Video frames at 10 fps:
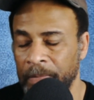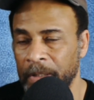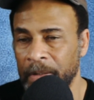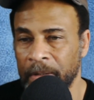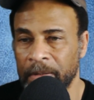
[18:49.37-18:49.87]

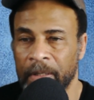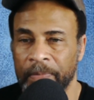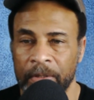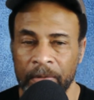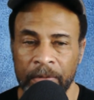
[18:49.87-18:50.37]
but it's
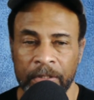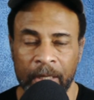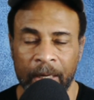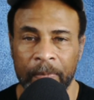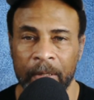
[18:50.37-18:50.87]
up to you to
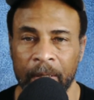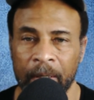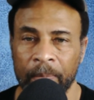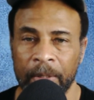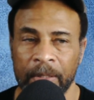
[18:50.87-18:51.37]
shop.
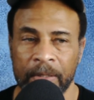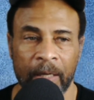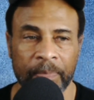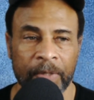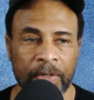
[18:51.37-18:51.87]
But it's
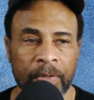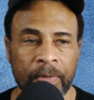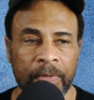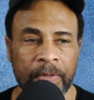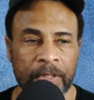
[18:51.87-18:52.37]
up to
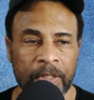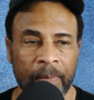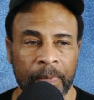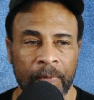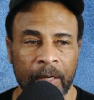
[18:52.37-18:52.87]
you to
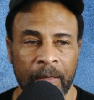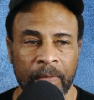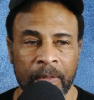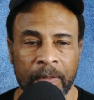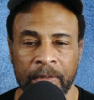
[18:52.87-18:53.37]
shop
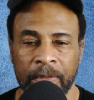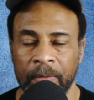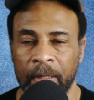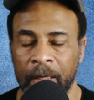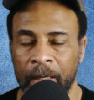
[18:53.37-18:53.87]
around
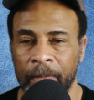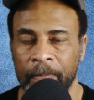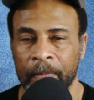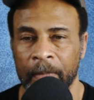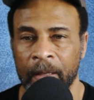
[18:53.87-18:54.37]
to